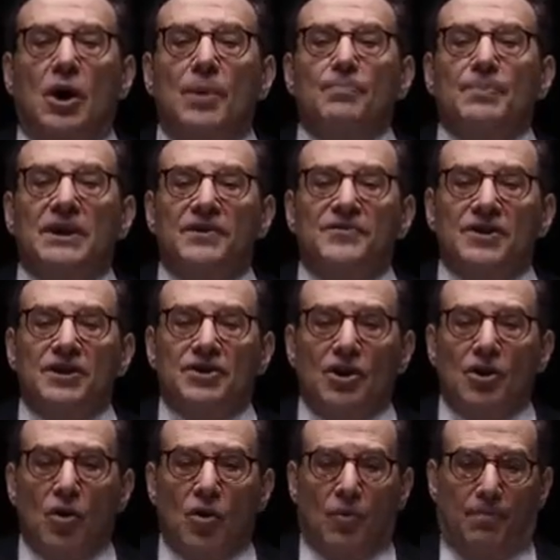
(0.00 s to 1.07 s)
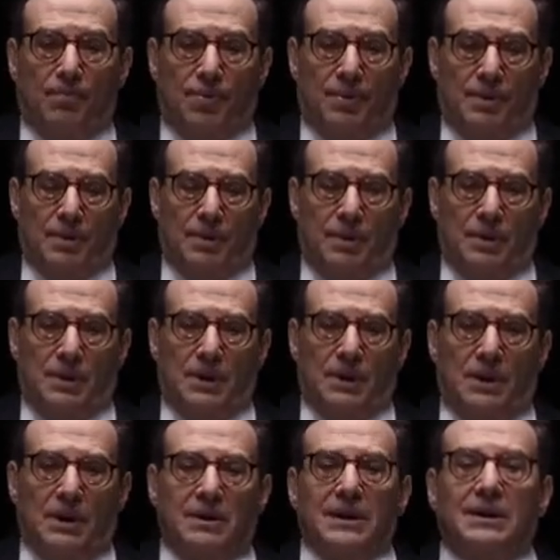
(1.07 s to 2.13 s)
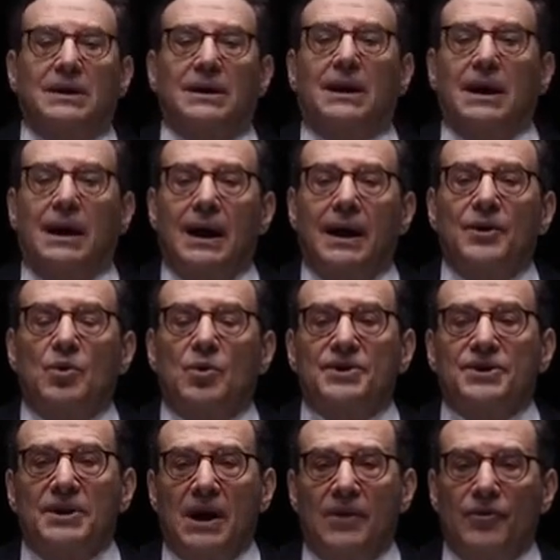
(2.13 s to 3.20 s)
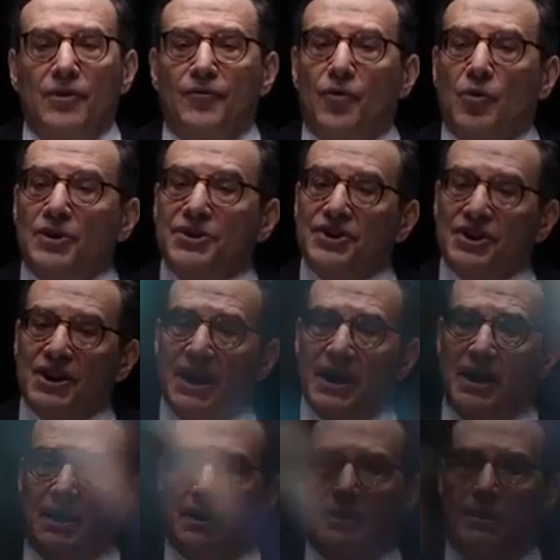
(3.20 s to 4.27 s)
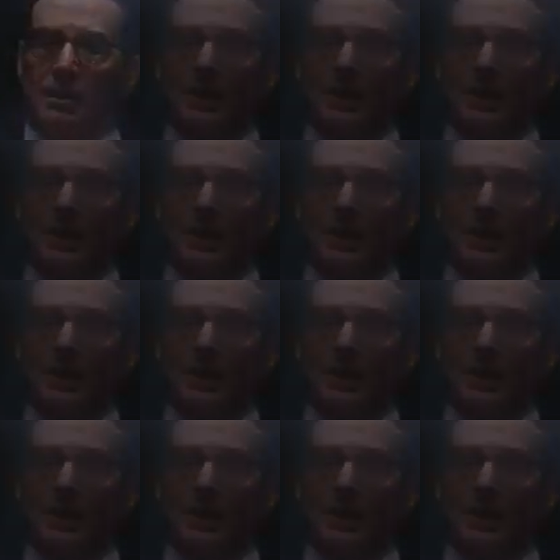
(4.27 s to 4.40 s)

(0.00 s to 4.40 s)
Trump gives us hope that the God who has never forsaken